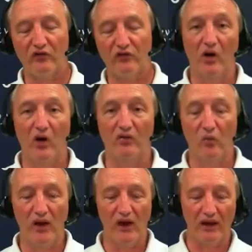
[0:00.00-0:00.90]
along the
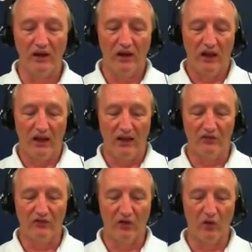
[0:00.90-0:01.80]
way. And
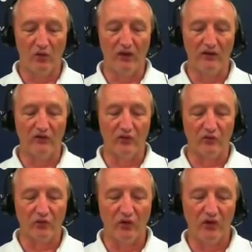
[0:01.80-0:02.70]
so
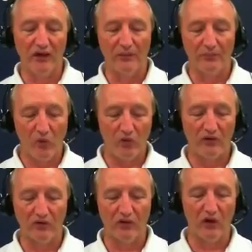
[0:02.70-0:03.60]
it's really
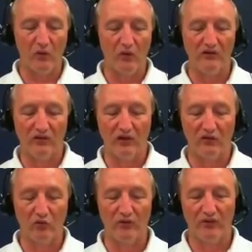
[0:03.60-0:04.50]
important to go into
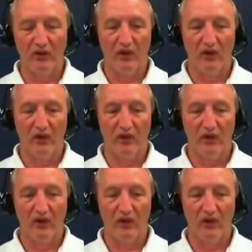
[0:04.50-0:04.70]
this with